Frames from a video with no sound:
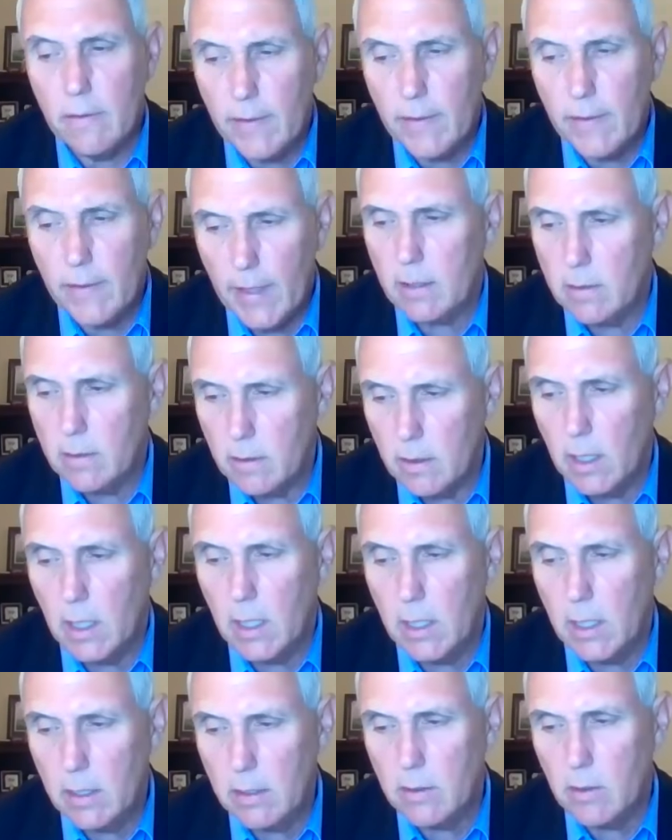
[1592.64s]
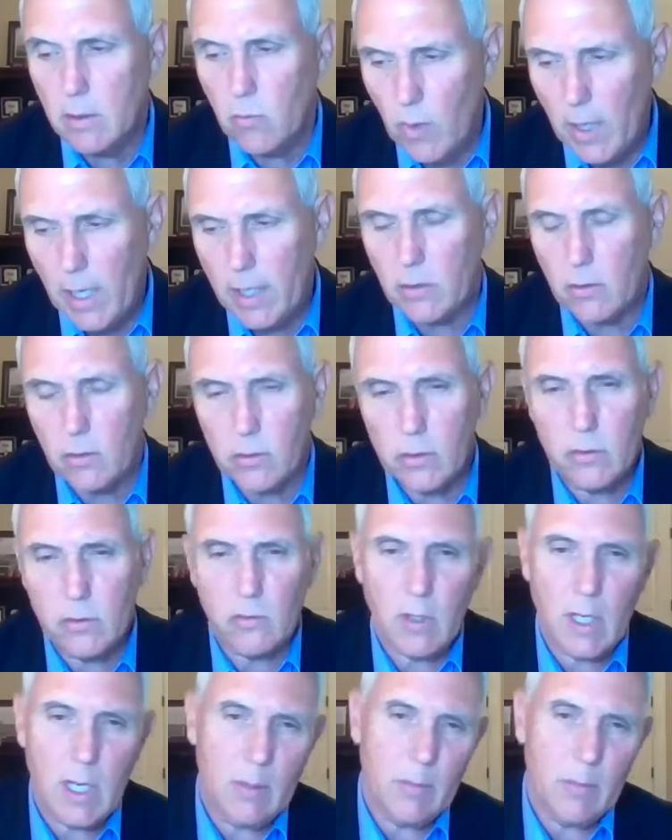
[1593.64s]
that, uh, that radical
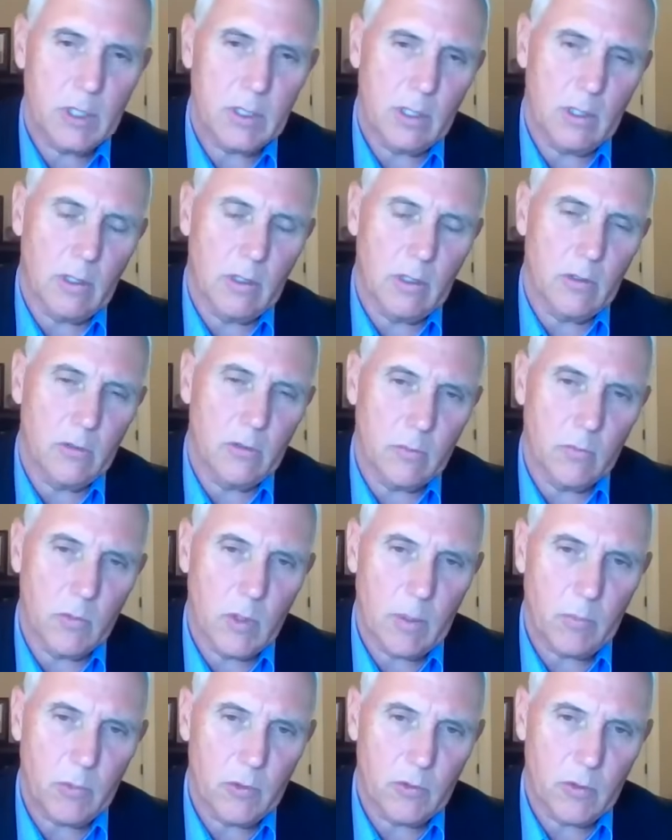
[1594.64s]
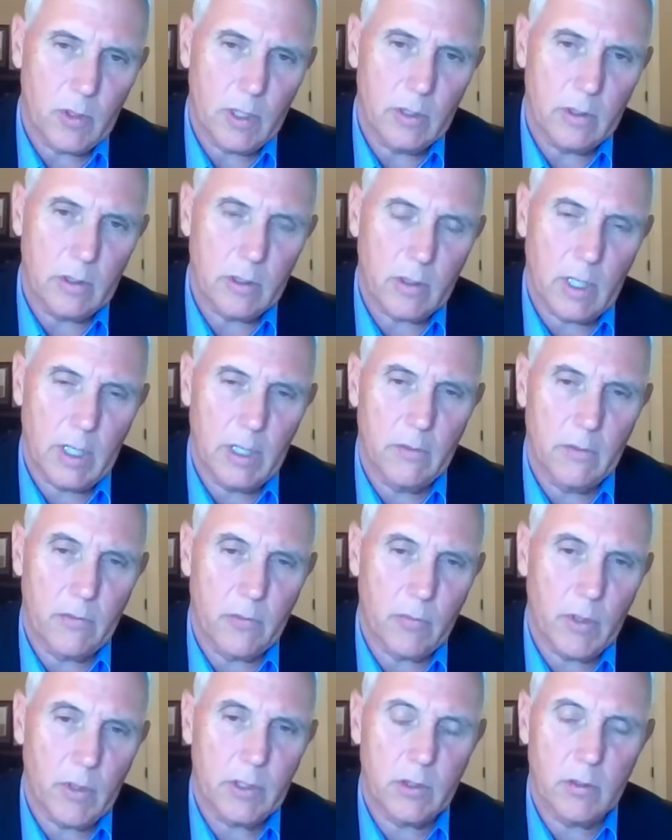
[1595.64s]
Islamic terrorism represent the kind of
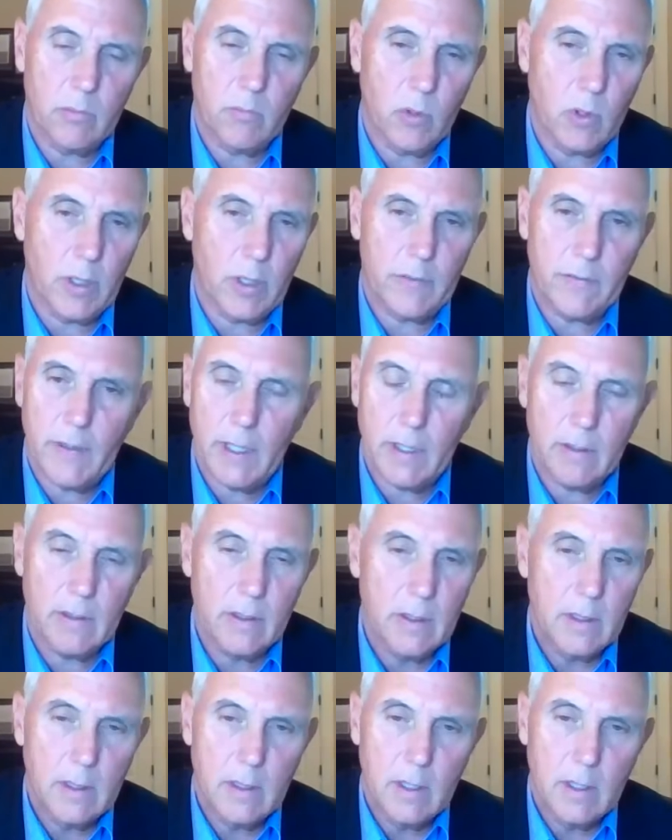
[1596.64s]
threat that brought that,